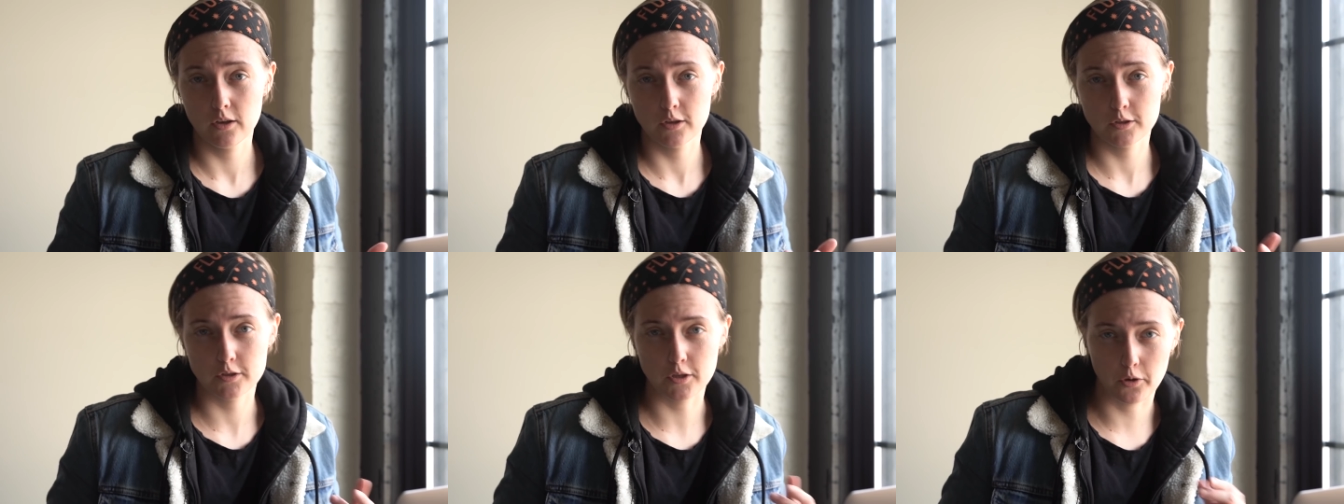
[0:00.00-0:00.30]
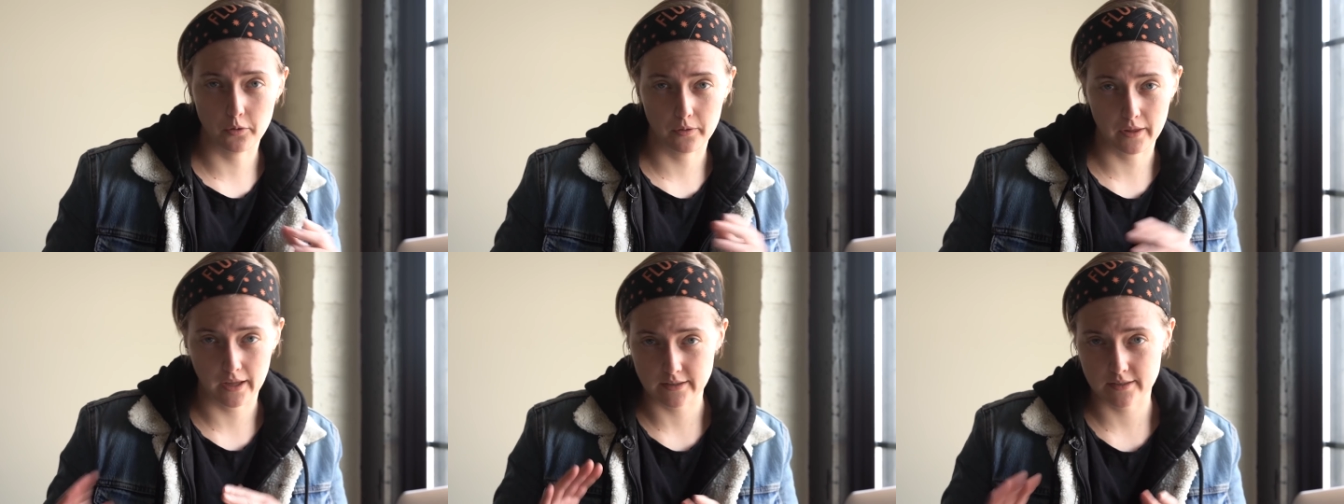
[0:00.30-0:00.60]

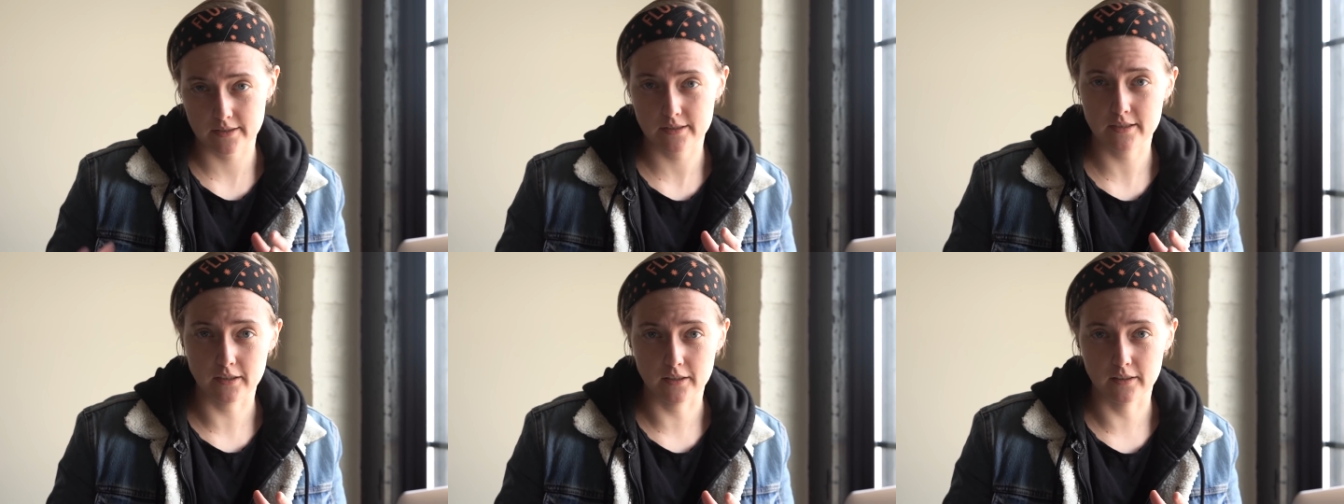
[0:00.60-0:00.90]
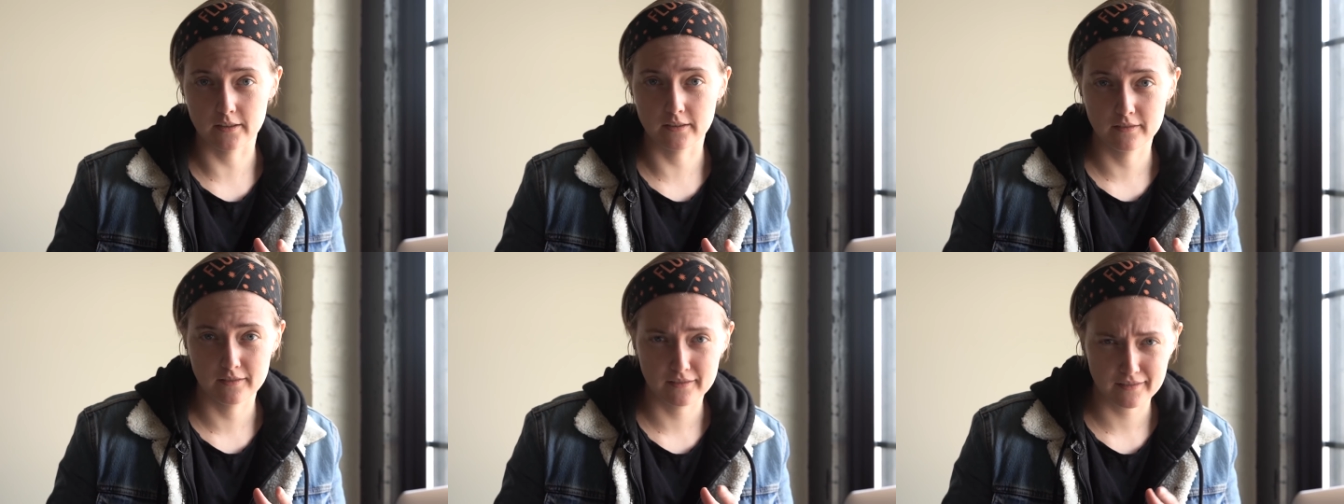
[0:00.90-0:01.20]
So that's
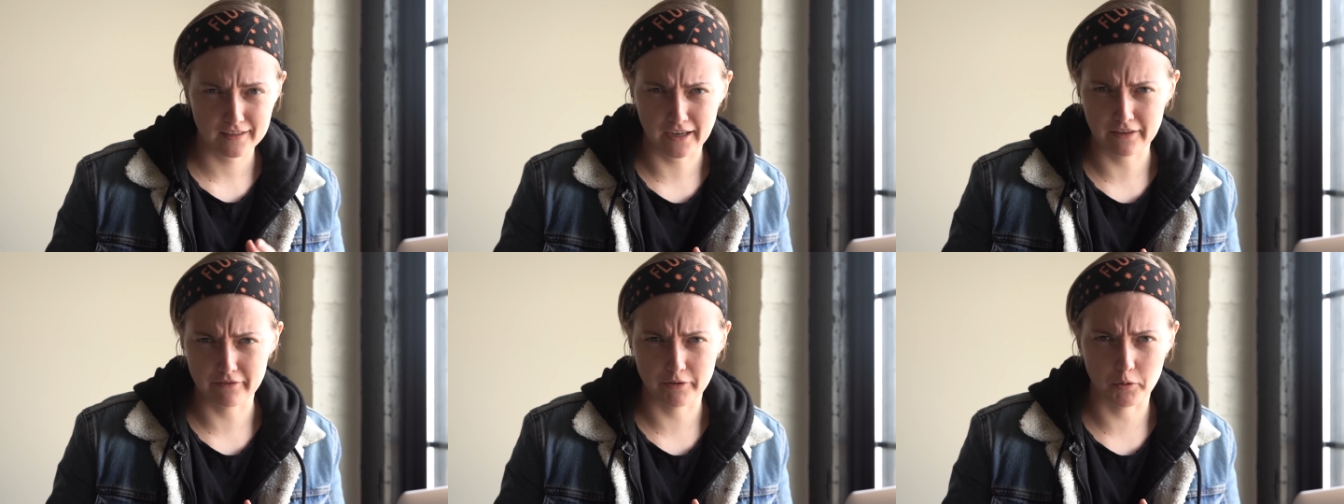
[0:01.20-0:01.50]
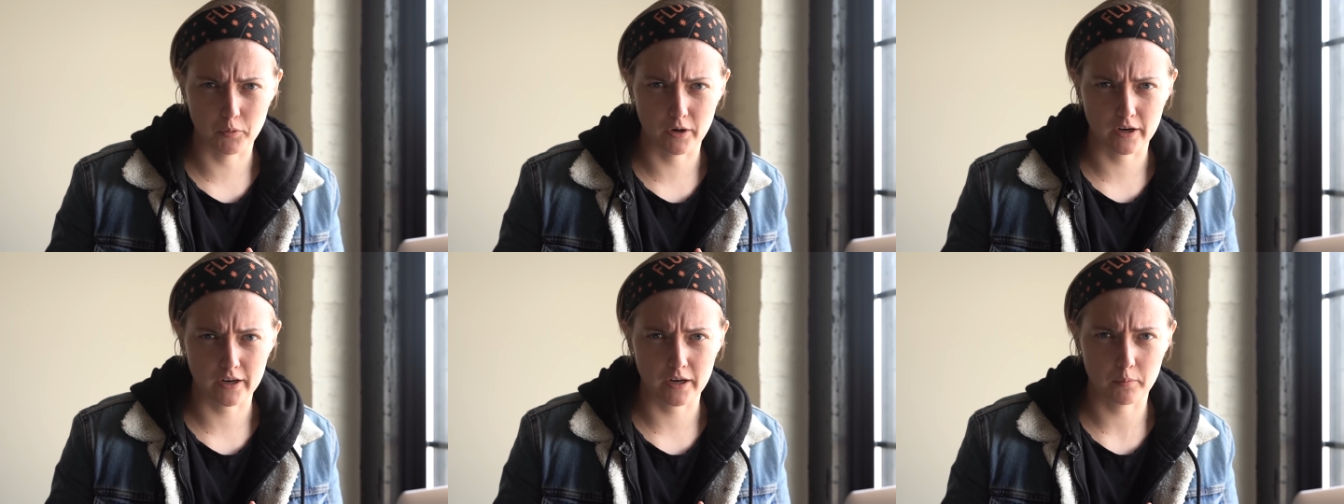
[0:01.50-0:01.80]
still kind of a
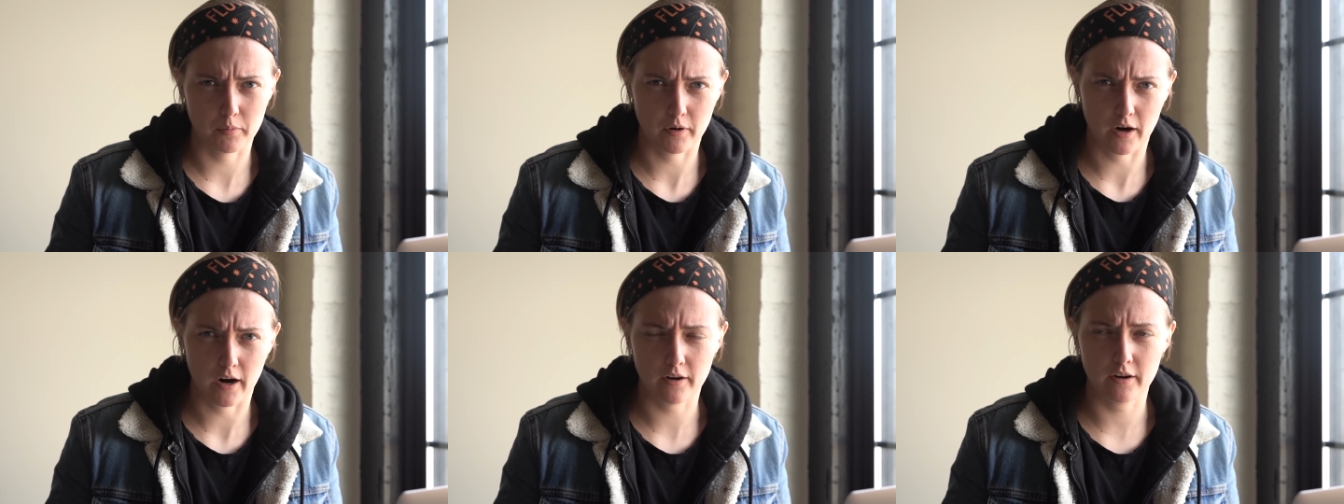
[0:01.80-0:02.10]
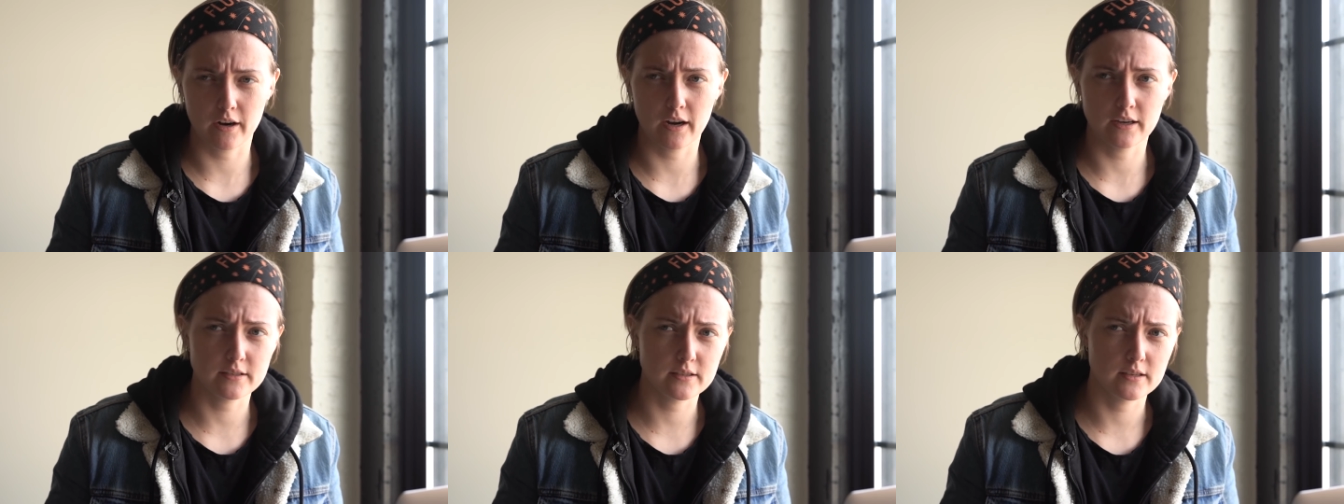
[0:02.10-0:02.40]
work in
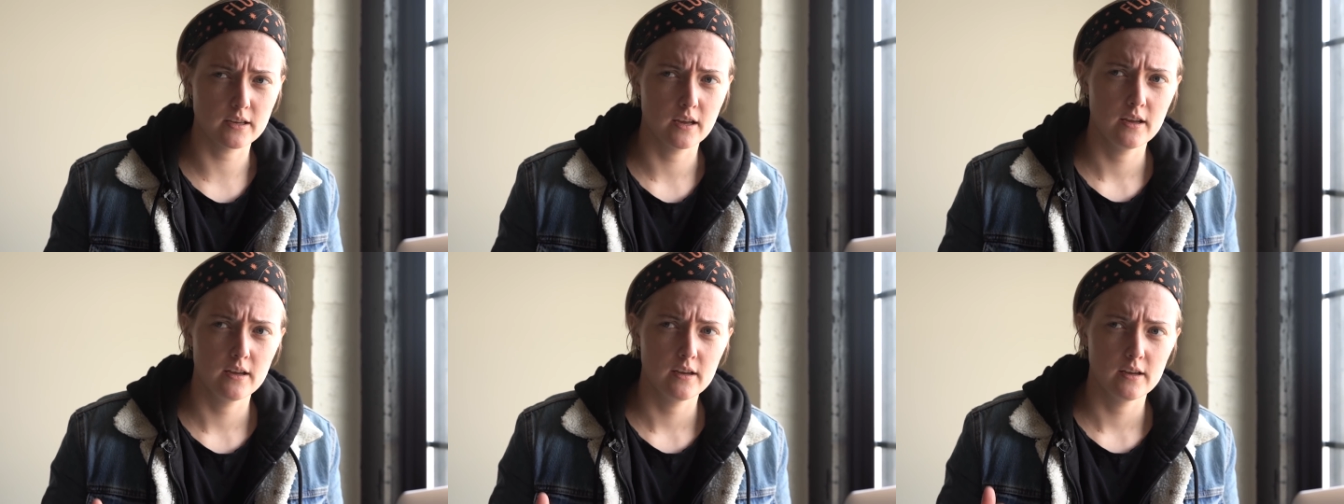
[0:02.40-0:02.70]
progress.